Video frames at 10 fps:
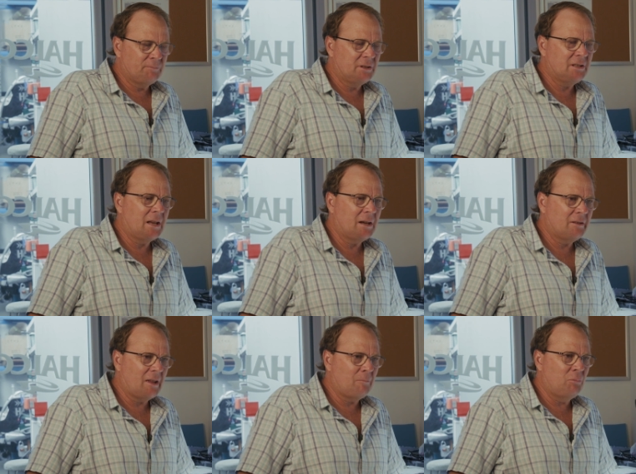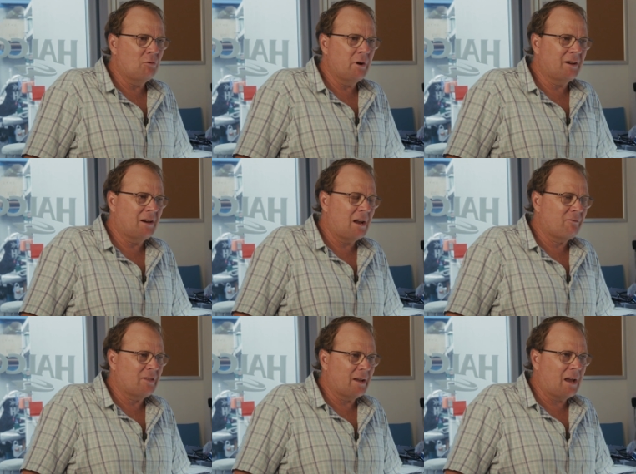But getting to that point and
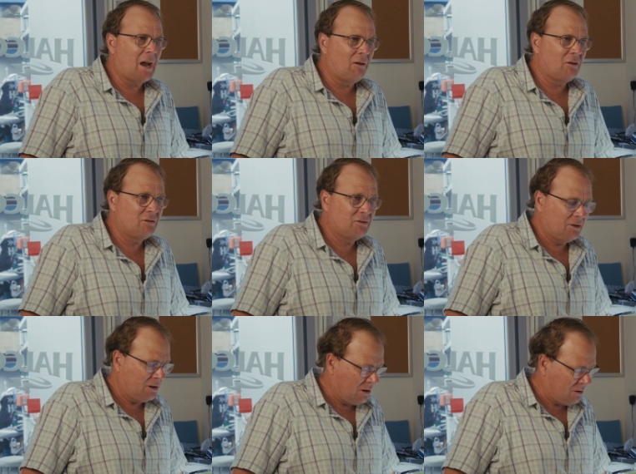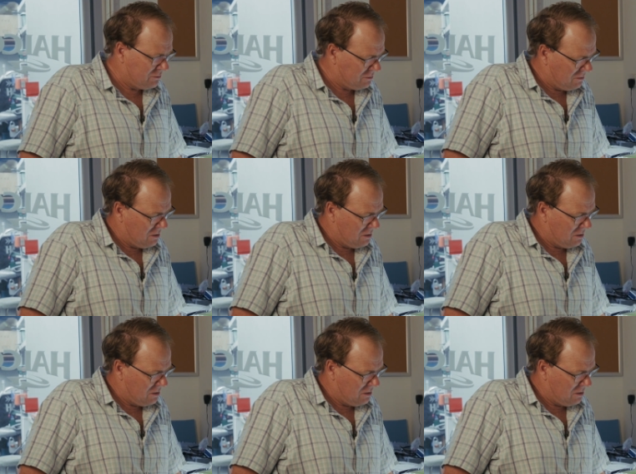having the courage that it goes,